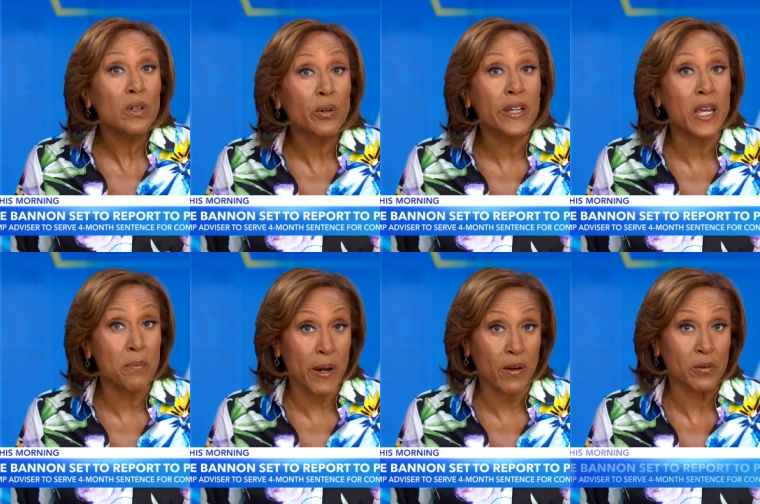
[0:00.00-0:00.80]

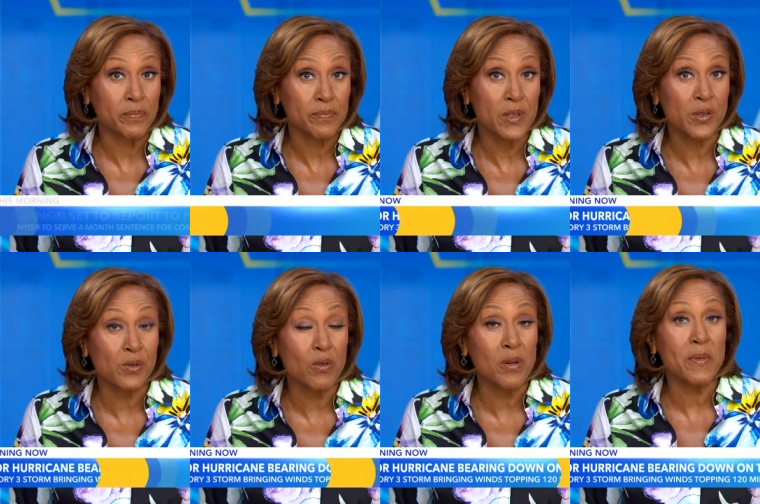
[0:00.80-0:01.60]
hurricane Beryl the
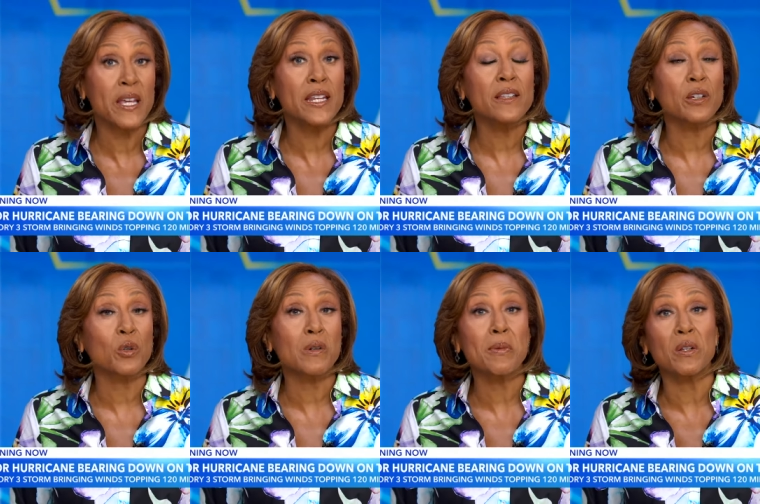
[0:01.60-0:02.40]
storm hitting the
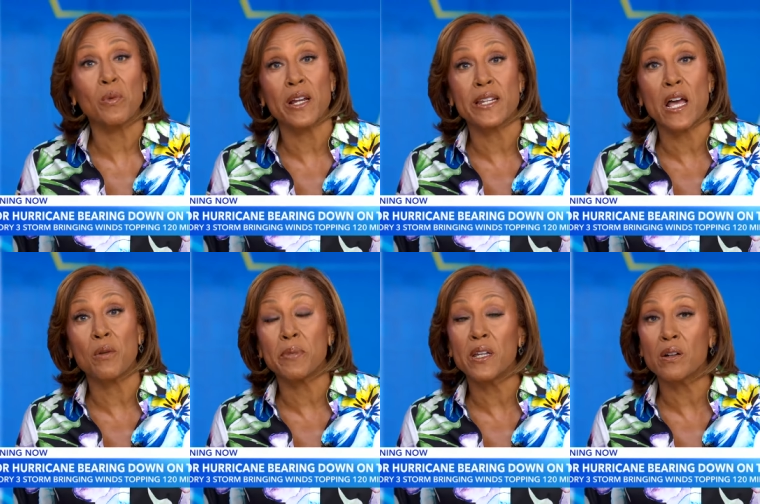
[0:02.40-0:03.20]
Caribbean right
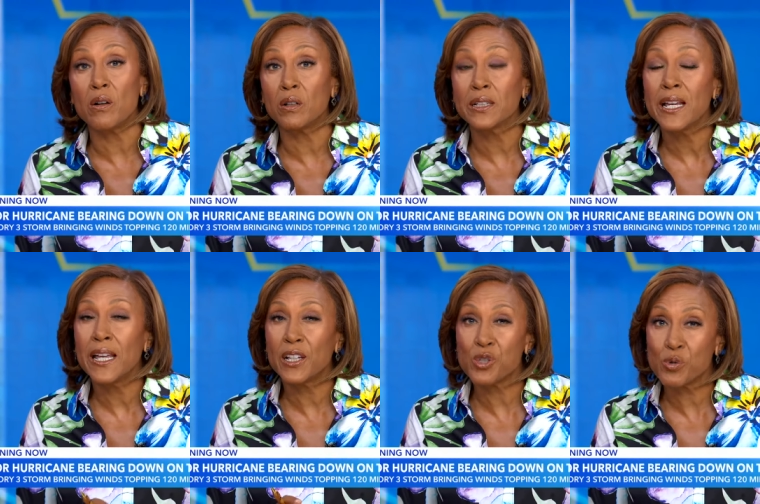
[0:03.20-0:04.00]
now and being called
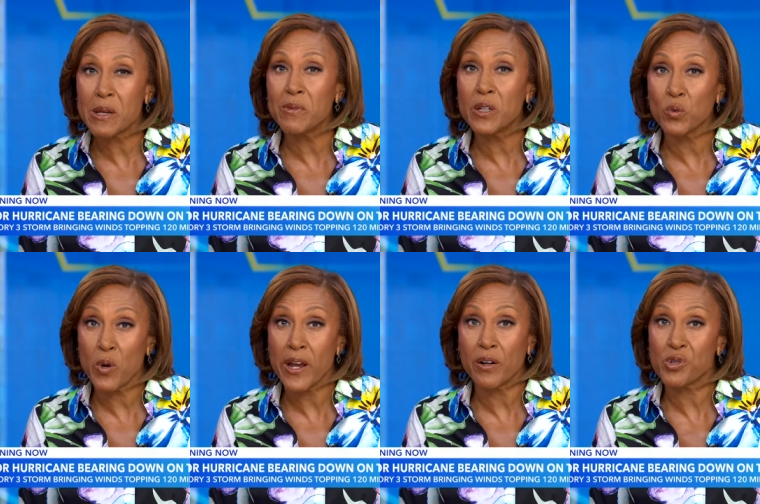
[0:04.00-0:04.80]
extremely
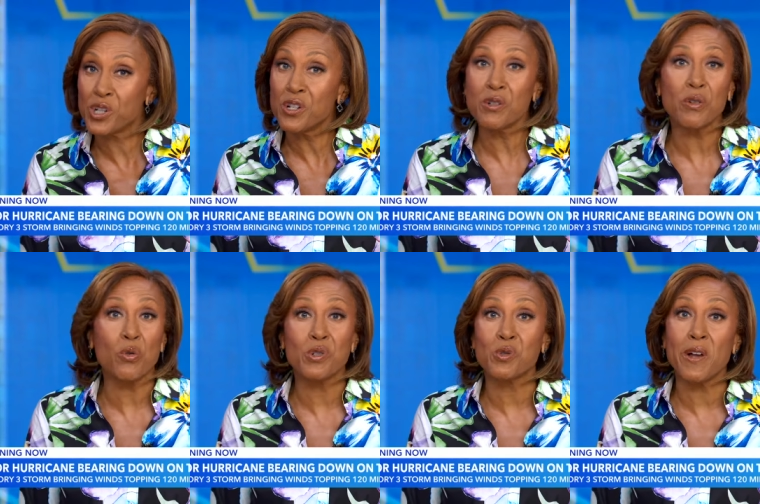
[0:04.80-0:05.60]
rare. Ginger, of
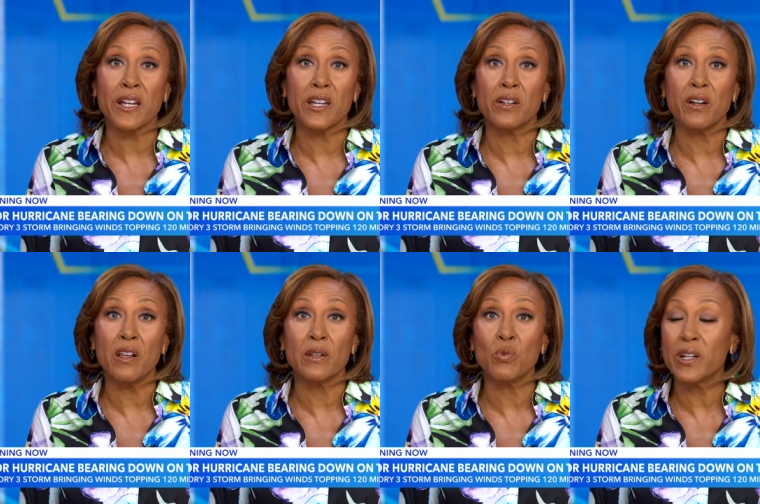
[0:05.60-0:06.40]
course, tracking it
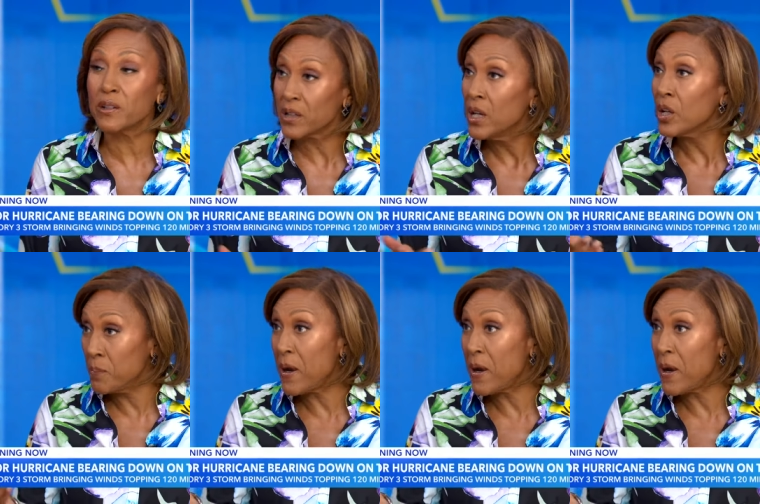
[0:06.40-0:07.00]
all and what it could